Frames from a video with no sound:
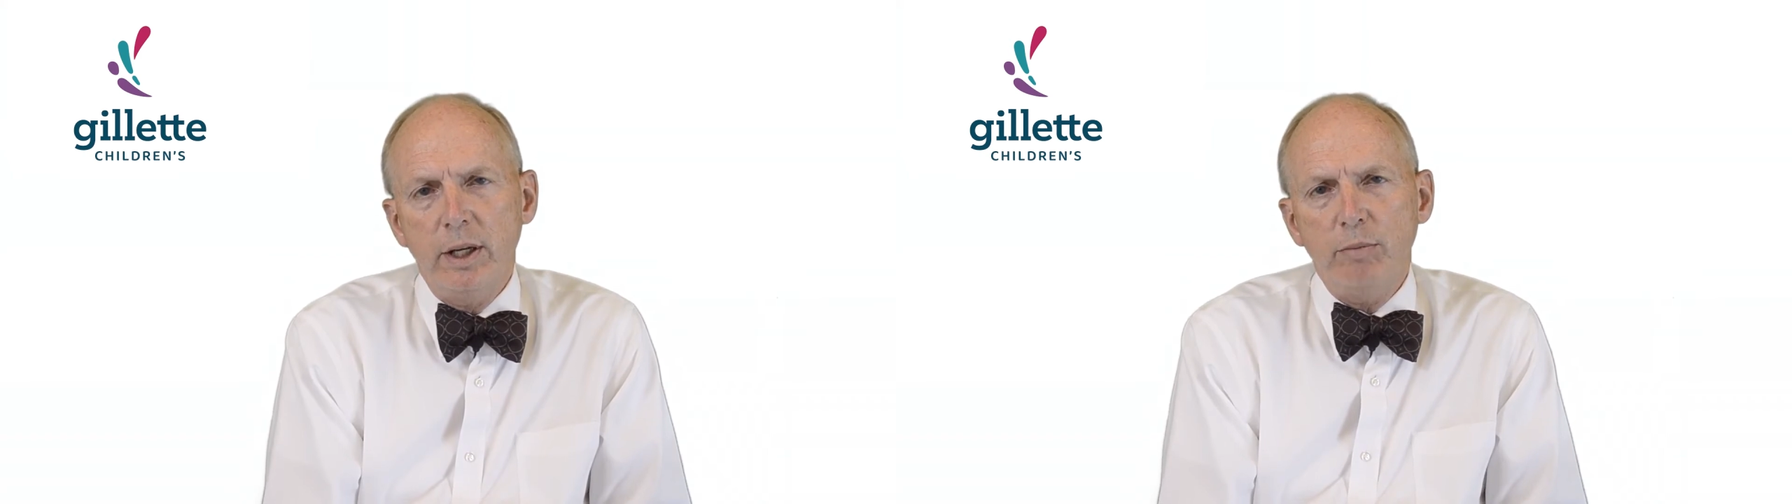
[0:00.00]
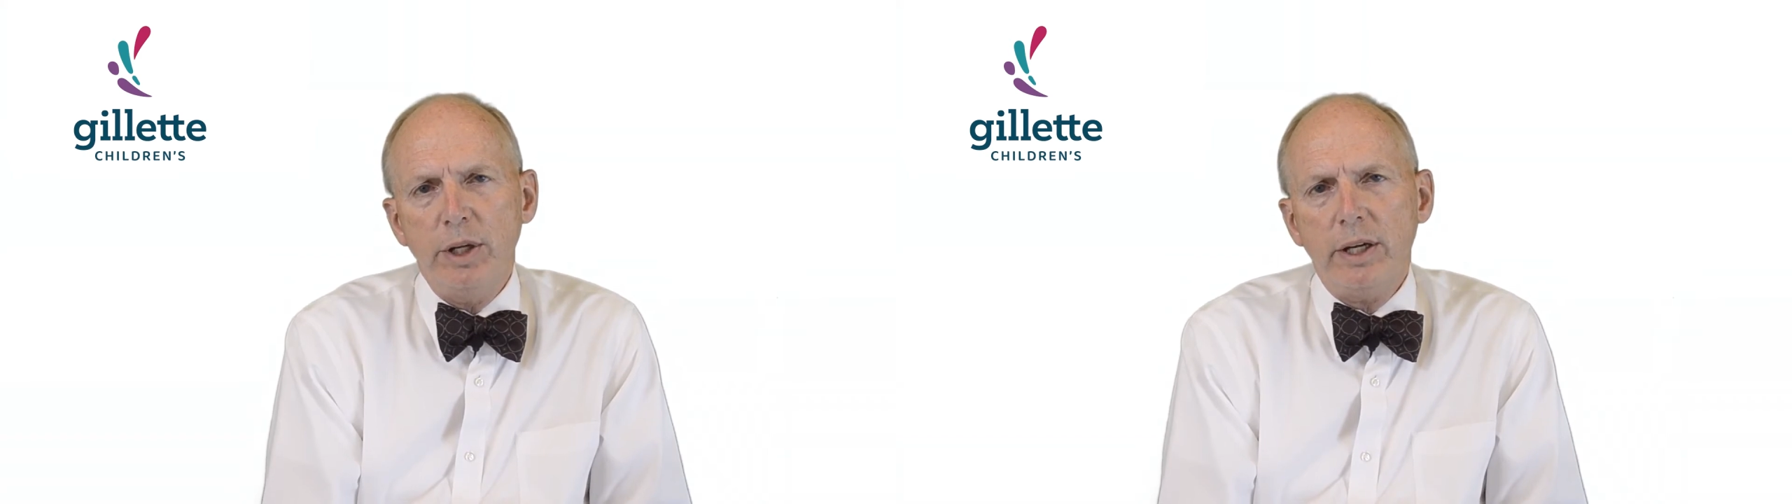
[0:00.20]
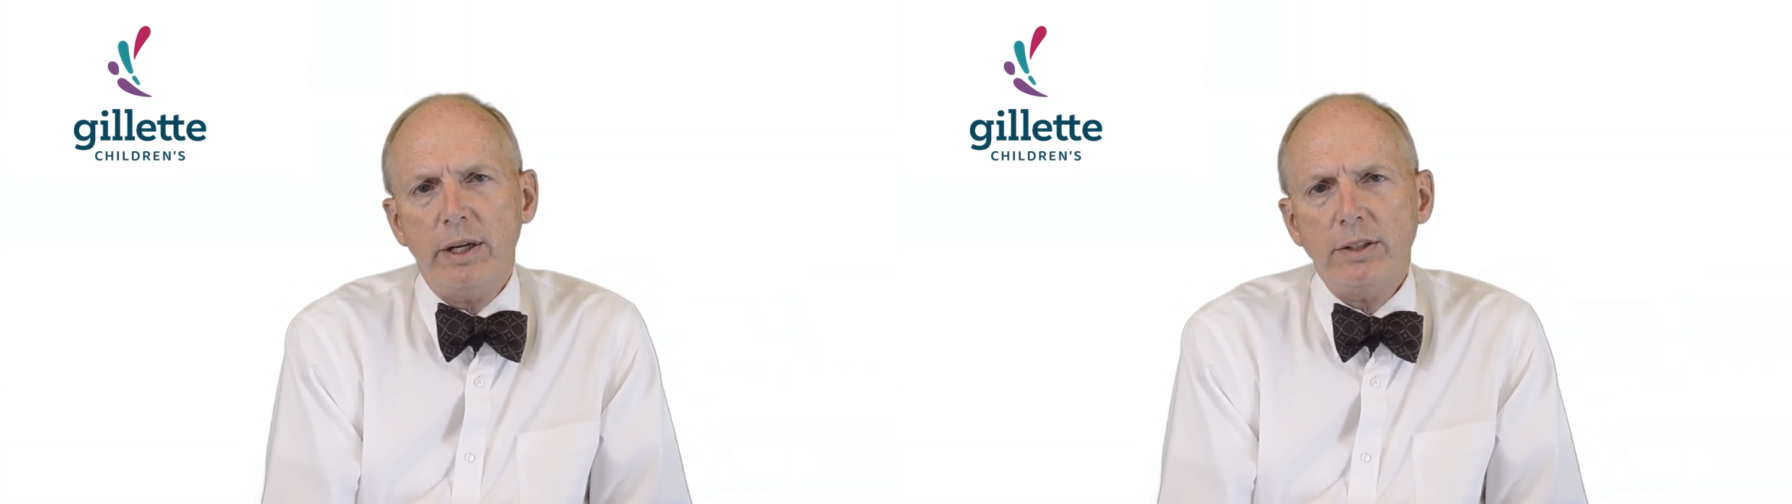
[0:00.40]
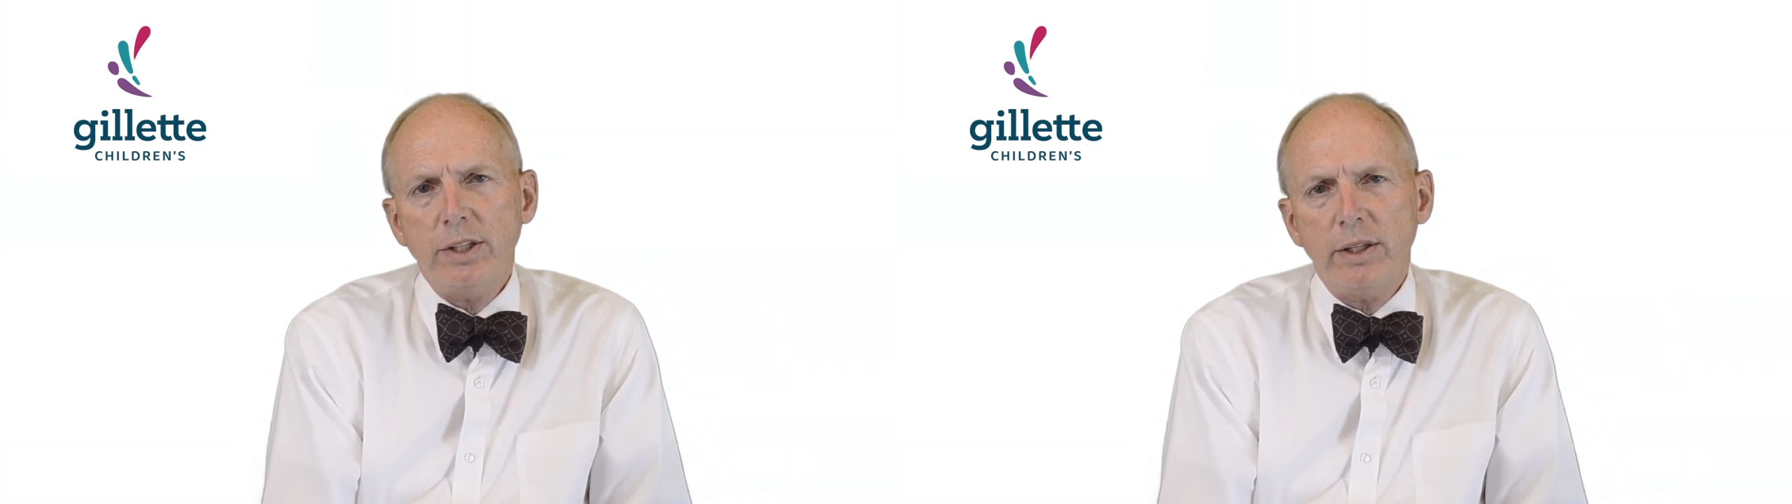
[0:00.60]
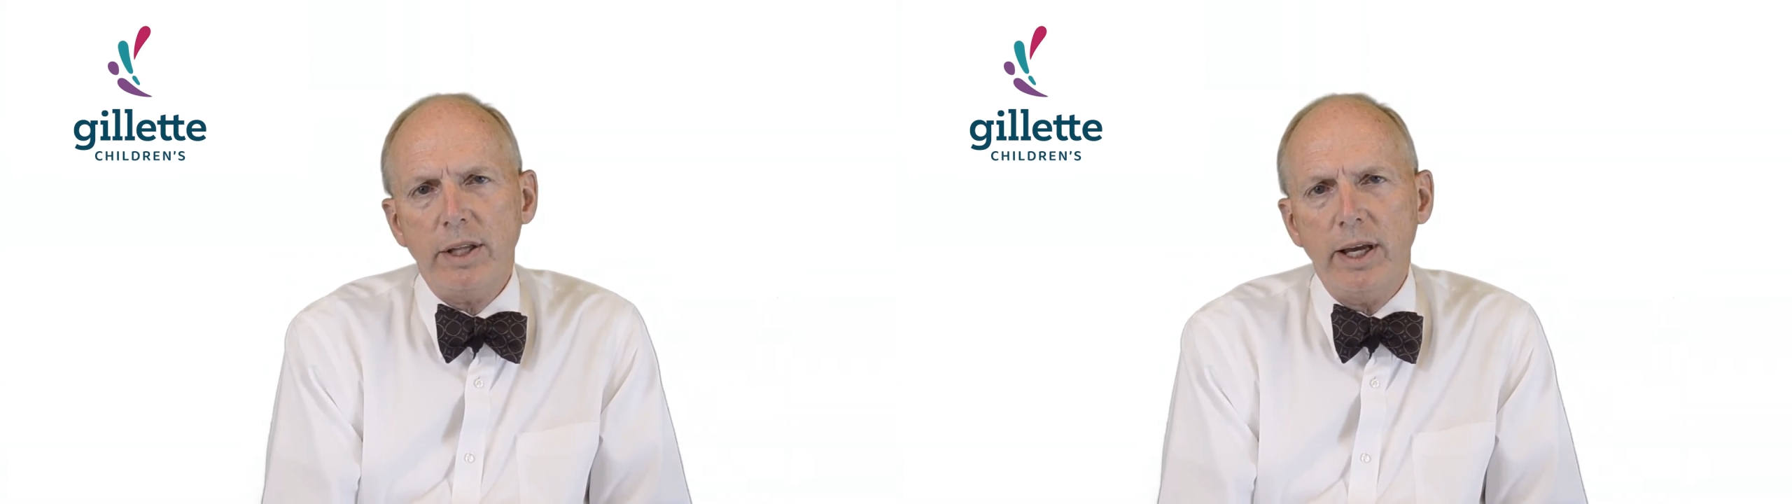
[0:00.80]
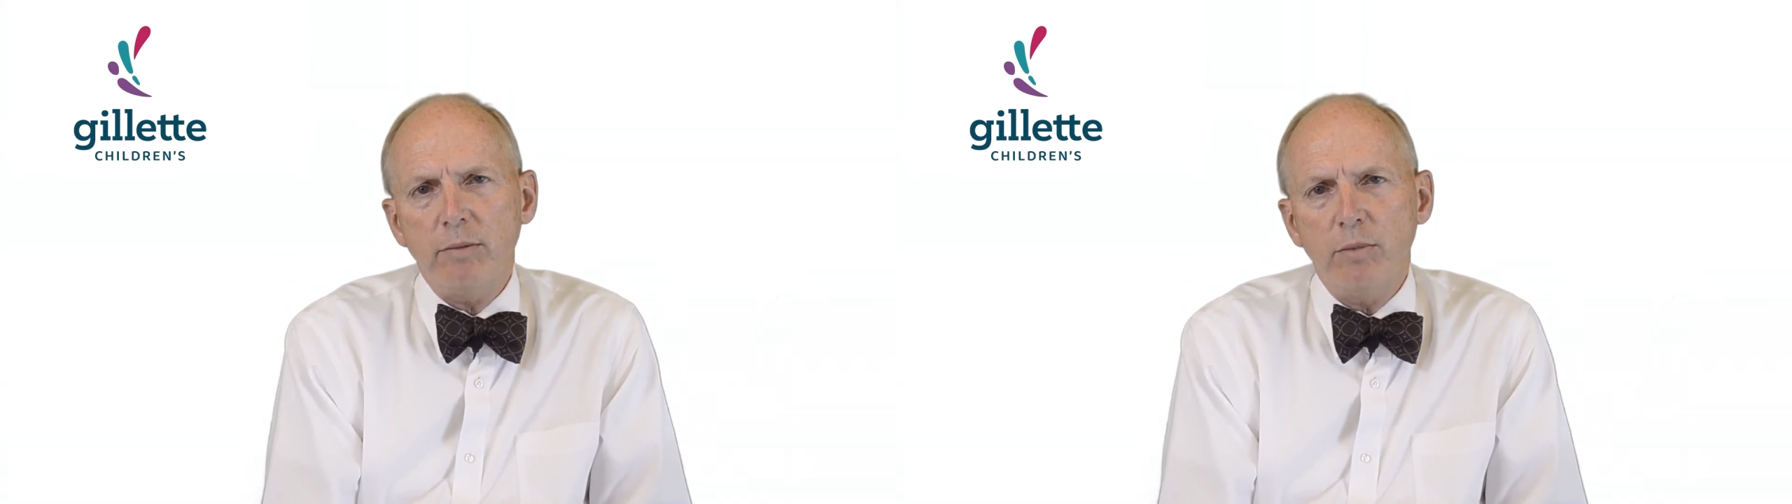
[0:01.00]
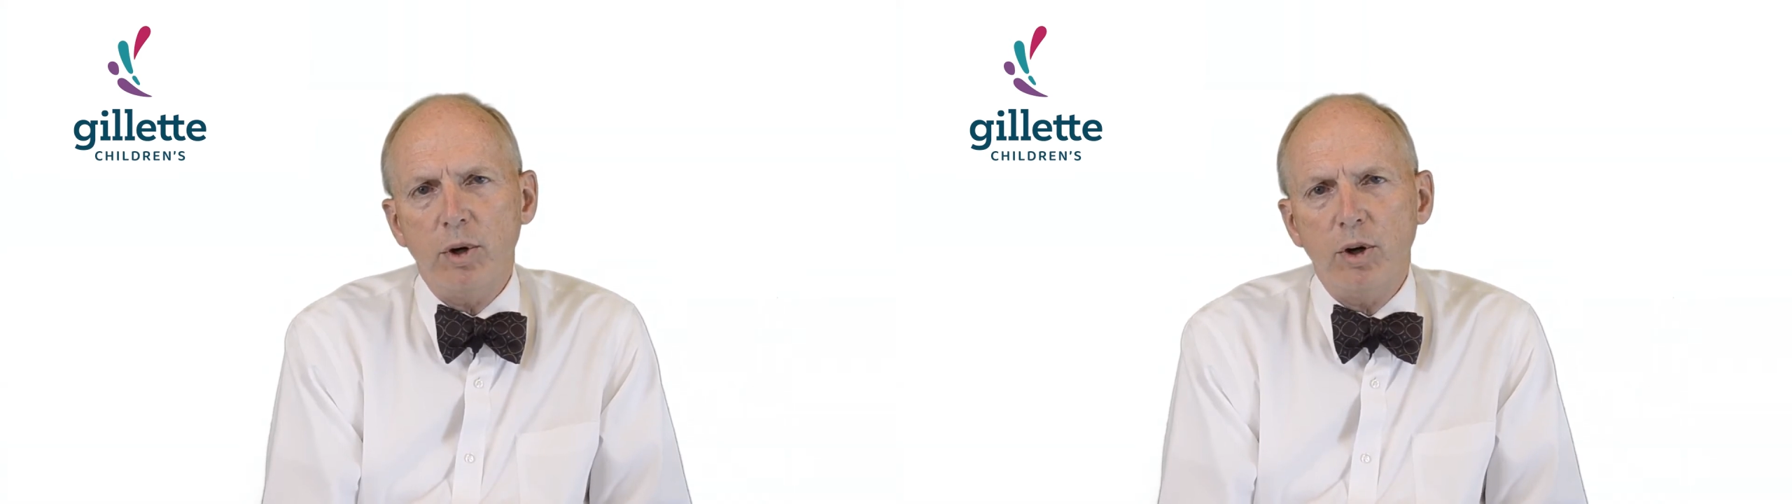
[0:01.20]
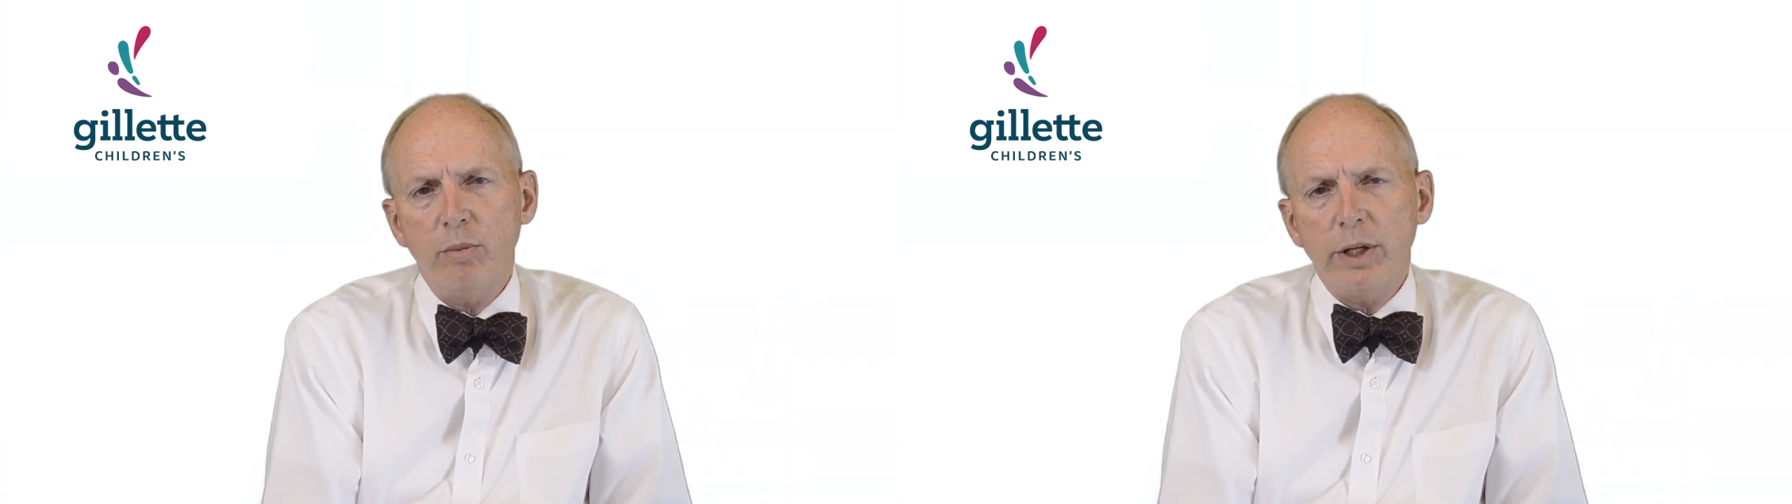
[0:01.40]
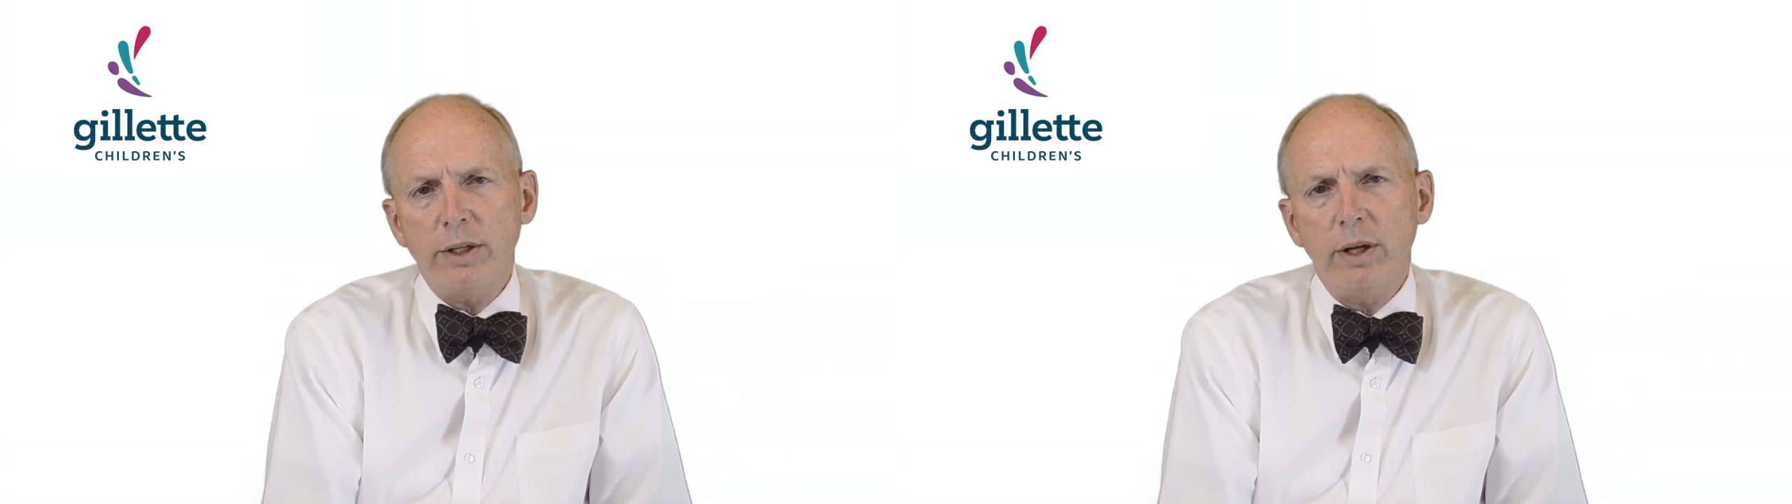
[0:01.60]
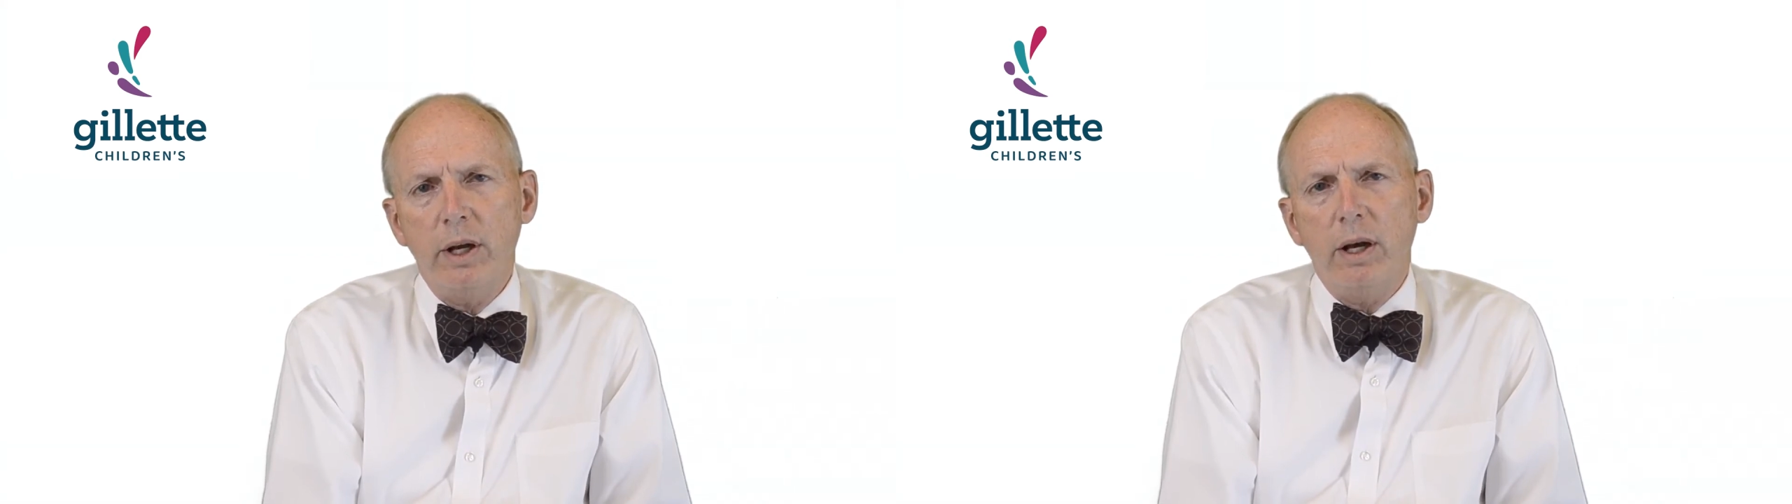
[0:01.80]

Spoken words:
Because at that moment,